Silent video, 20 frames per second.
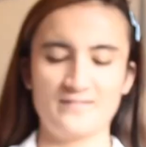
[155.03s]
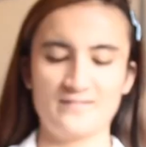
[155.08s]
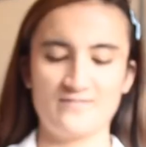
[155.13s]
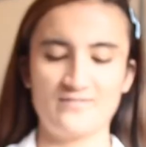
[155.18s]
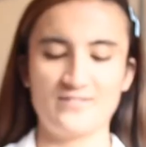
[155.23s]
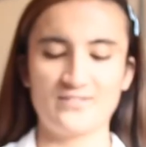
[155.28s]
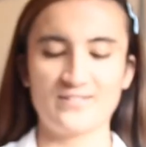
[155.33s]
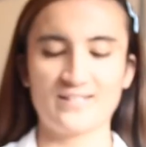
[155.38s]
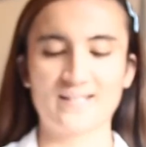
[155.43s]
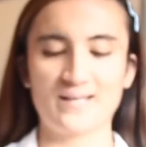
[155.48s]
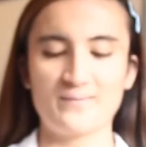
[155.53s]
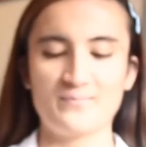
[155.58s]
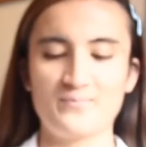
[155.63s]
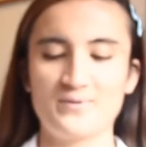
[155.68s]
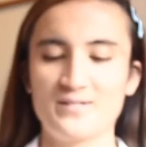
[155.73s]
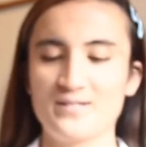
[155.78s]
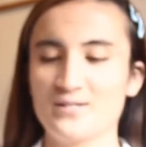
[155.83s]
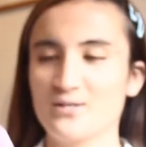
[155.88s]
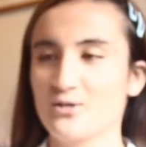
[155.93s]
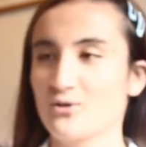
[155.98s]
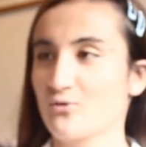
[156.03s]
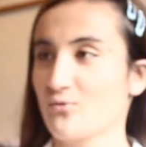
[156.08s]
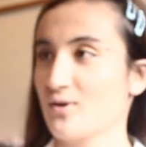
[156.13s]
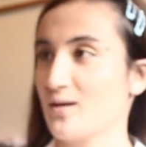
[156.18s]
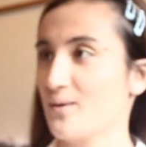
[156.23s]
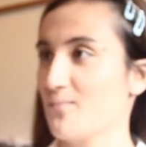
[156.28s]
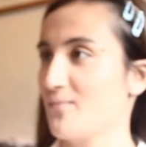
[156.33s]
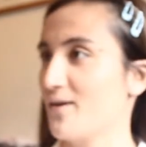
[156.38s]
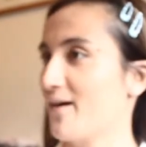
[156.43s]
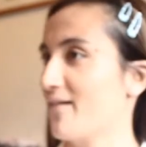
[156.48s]
feels like I'm putting
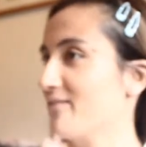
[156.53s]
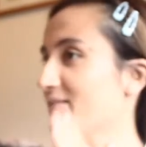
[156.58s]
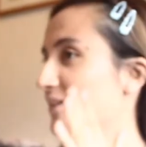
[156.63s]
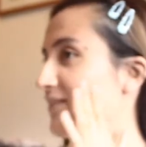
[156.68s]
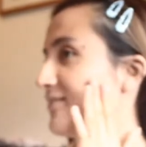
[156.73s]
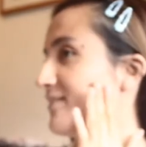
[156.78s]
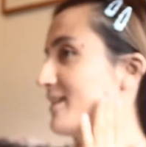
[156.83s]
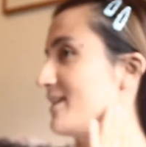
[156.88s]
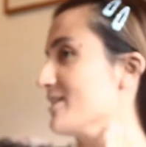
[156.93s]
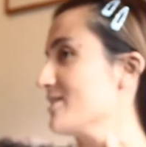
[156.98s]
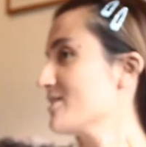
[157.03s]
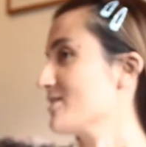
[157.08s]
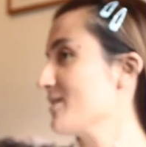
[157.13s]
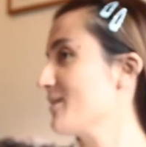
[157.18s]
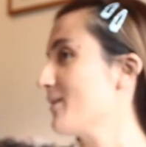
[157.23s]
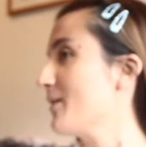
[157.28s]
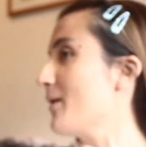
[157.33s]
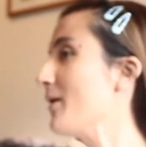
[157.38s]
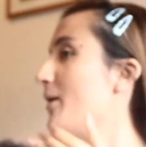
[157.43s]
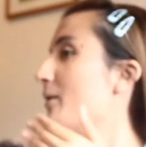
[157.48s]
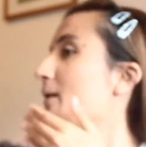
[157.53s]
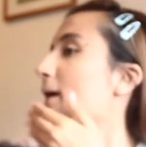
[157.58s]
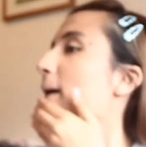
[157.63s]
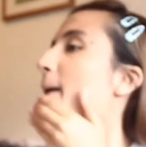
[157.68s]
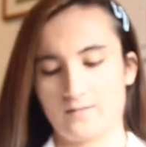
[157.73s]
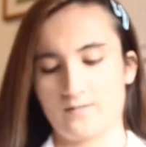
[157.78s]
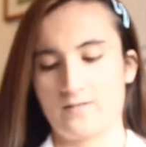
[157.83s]
cream, not foundation. Okay.